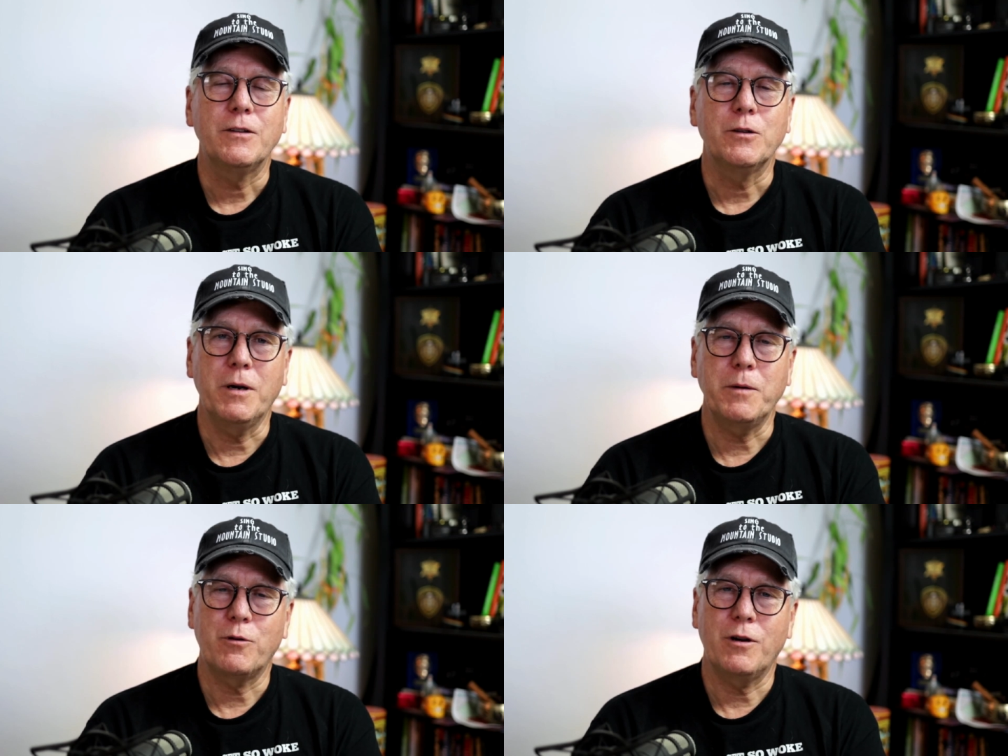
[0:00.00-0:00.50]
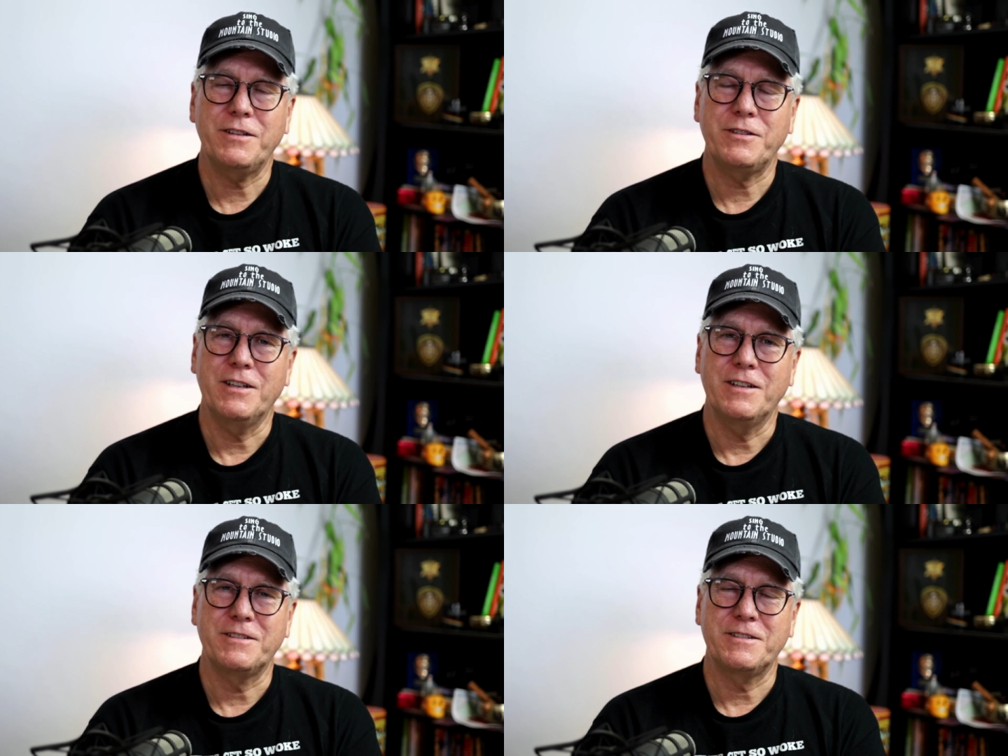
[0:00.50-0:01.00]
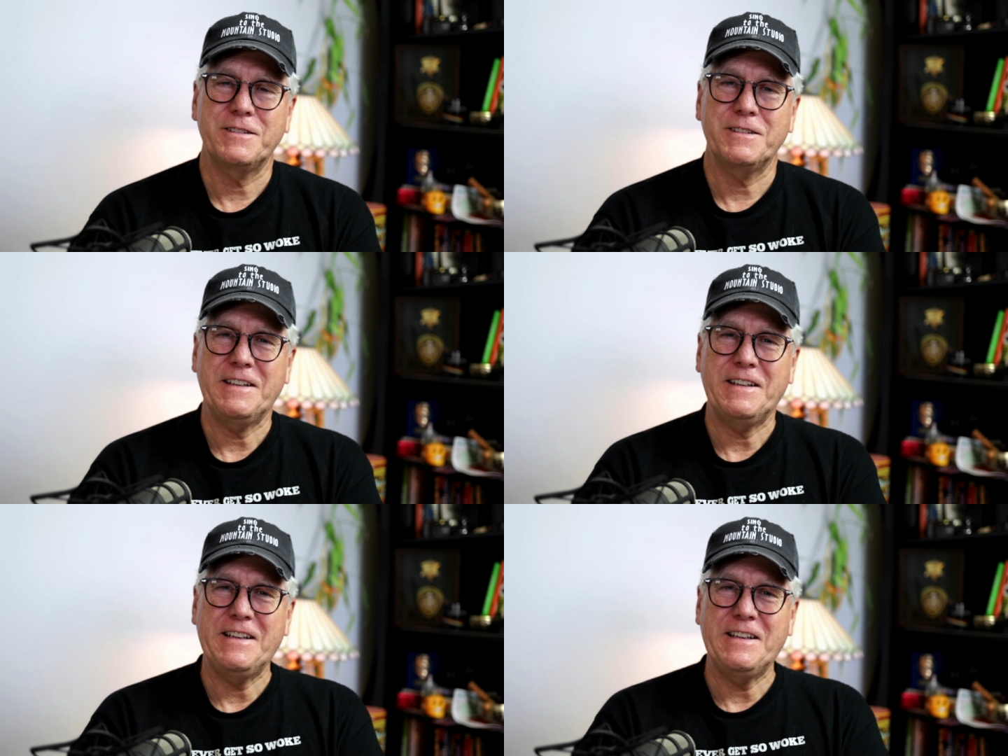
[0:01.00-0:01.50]
So my
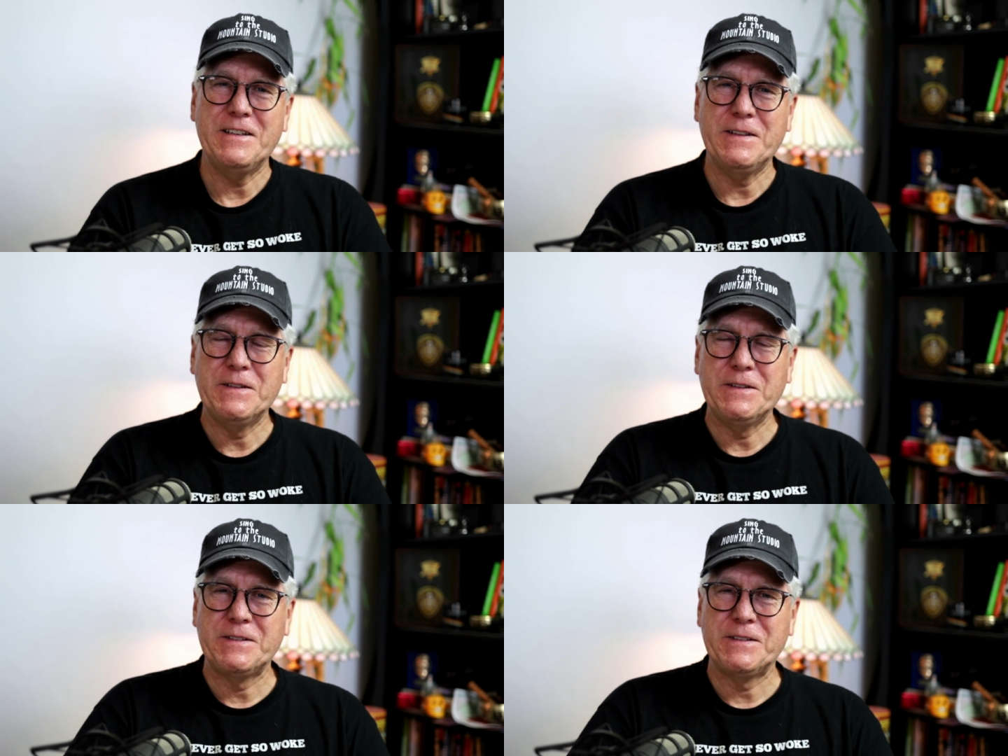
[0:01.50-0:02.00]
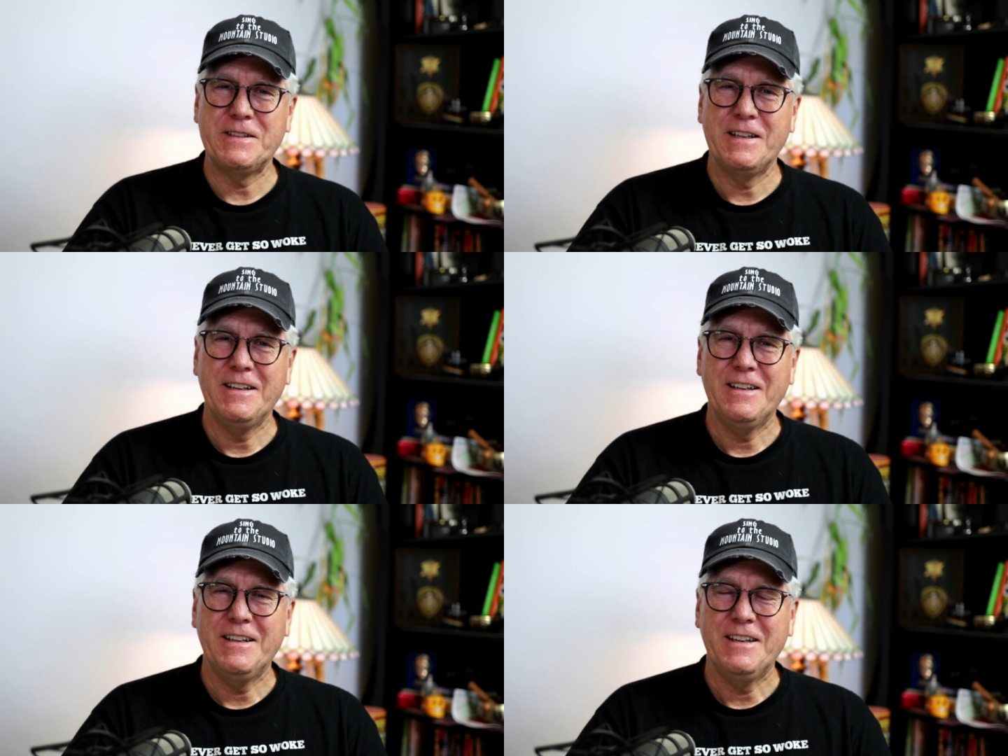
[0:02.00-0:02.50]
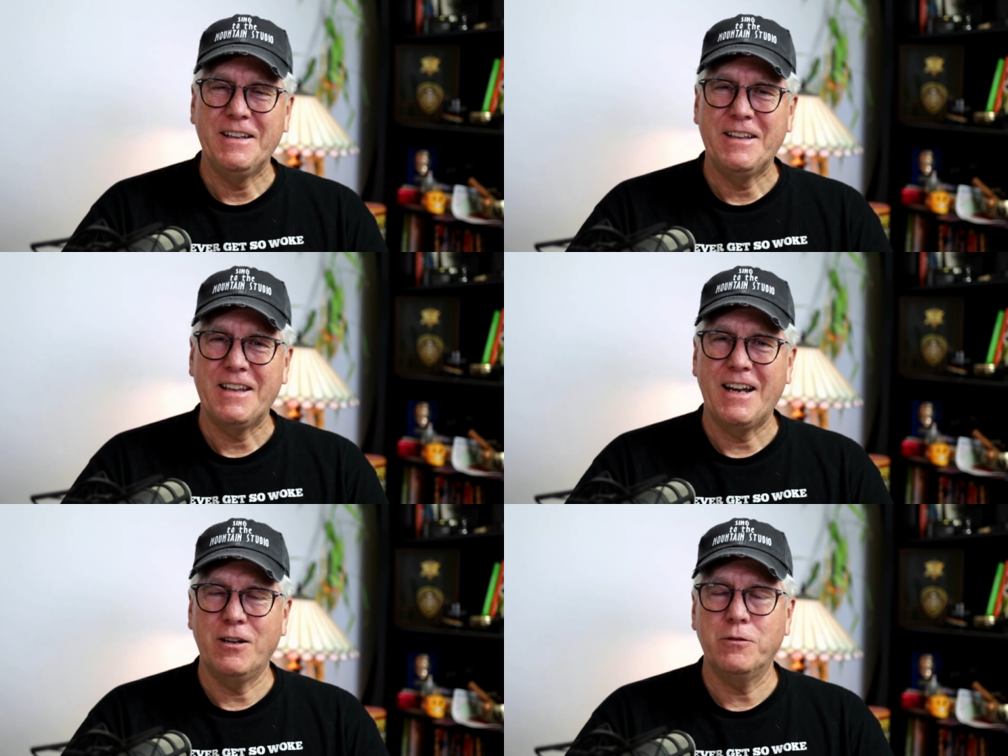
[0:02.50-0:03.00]
process is
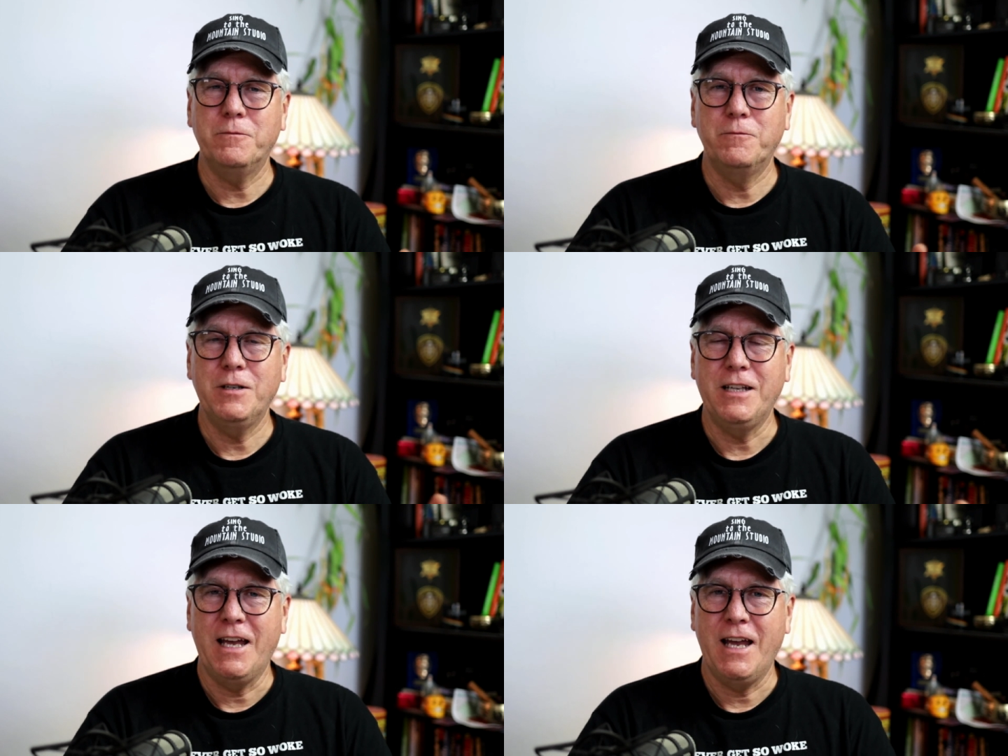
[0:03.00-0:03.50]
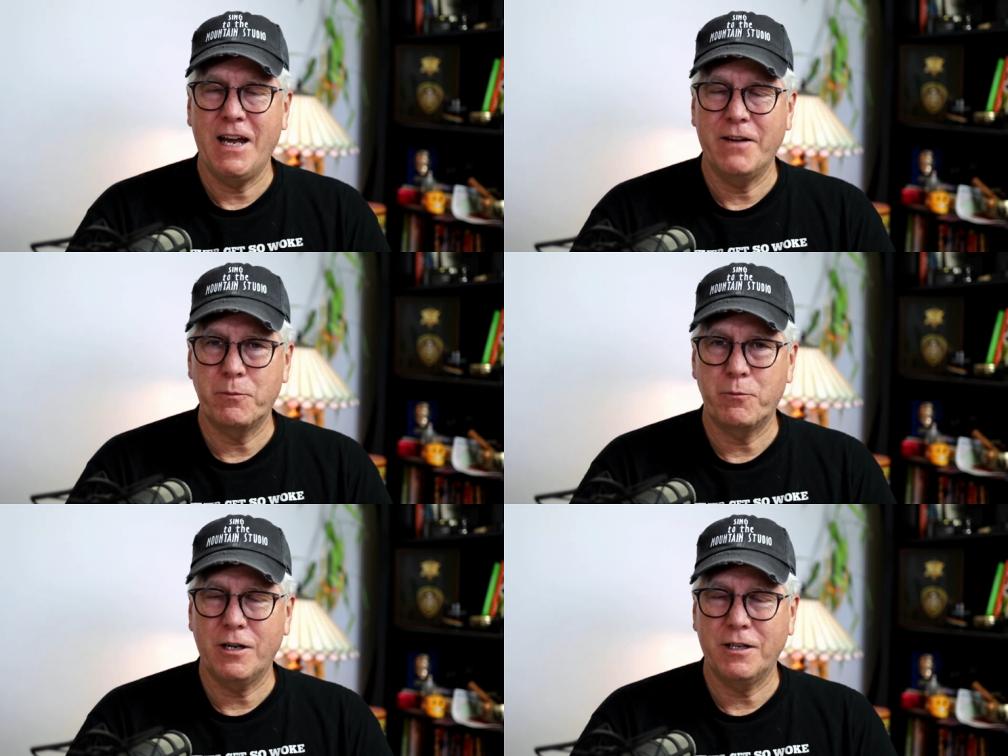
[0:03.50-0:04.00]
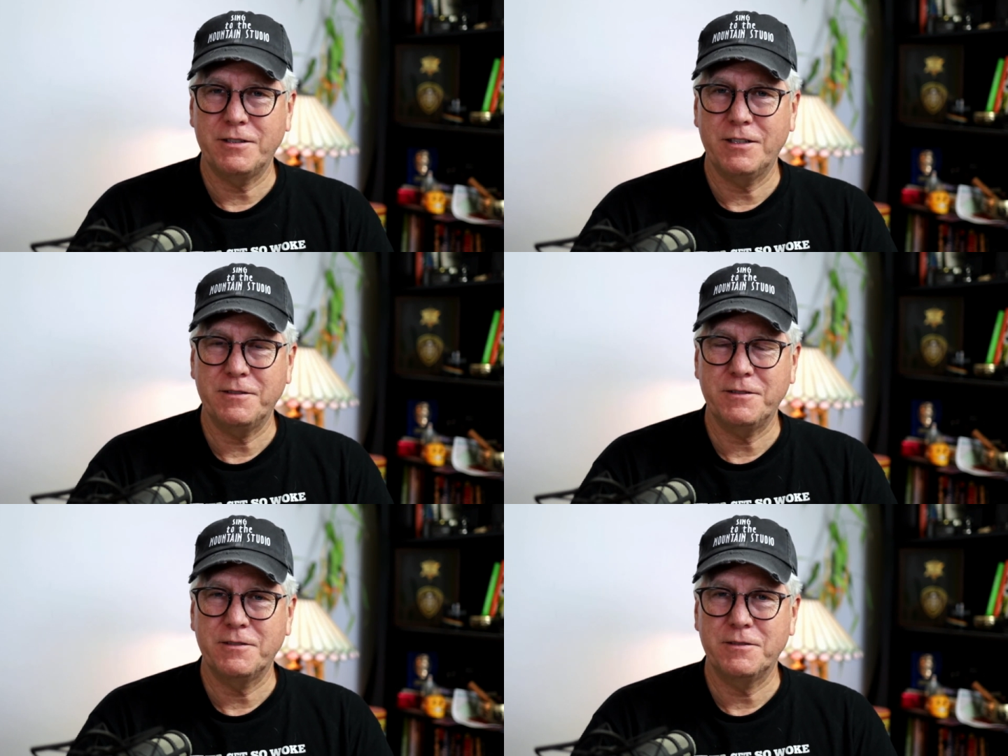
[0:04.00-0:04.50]
that I don't really have a
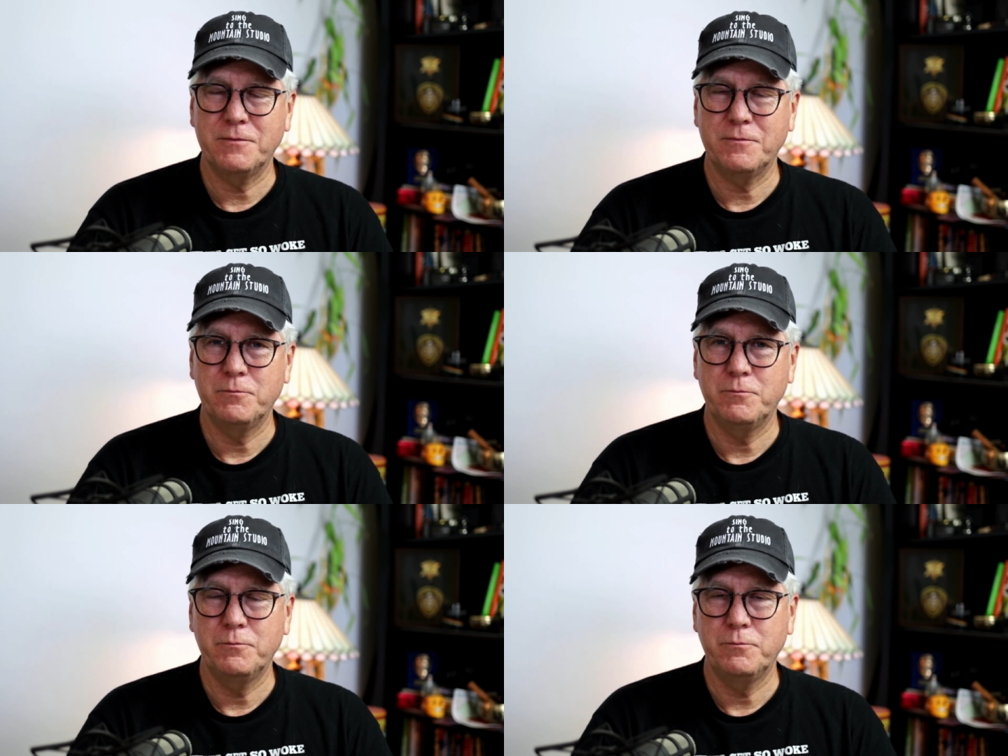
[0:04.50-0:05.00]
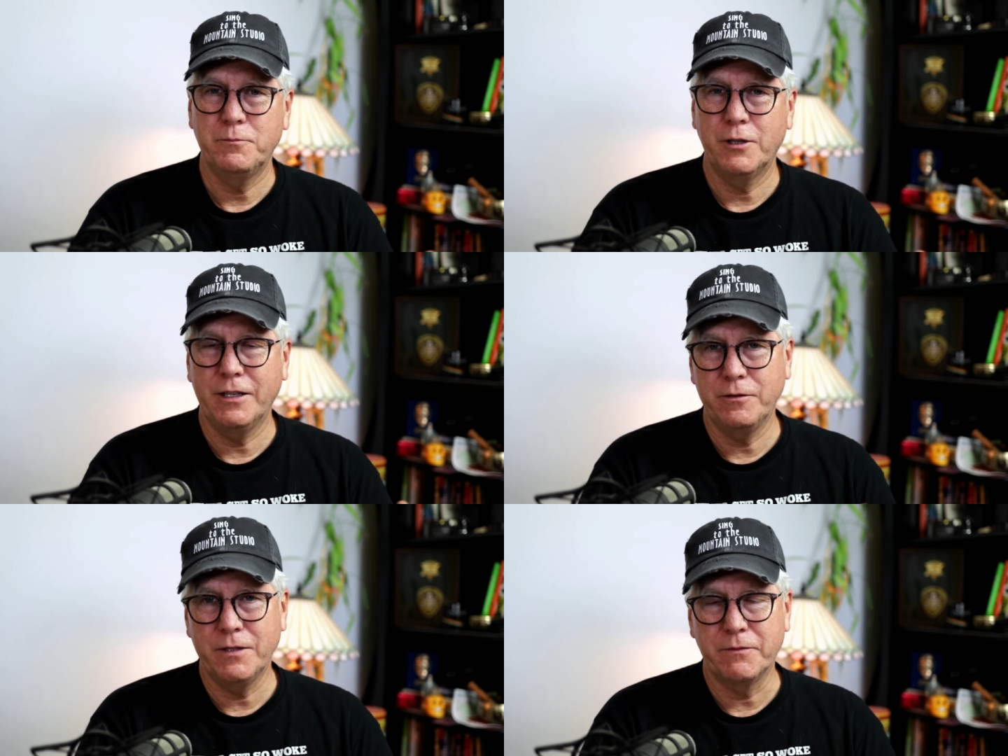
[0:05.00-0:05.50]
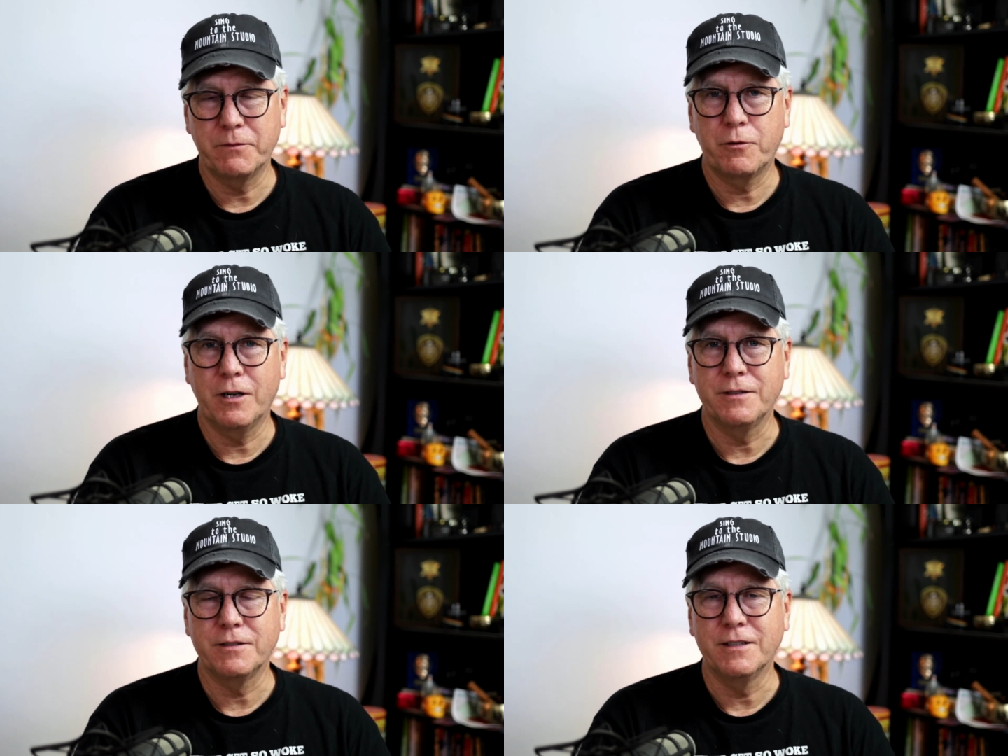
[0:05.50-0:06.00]
process, but I do have a
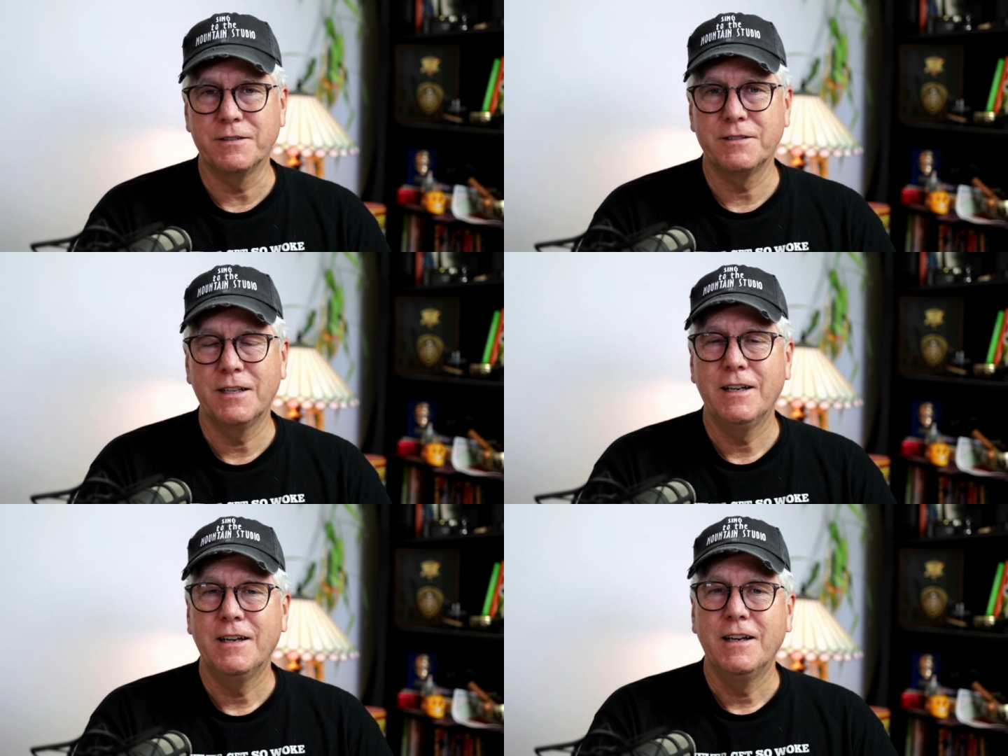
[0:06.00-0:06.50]
process.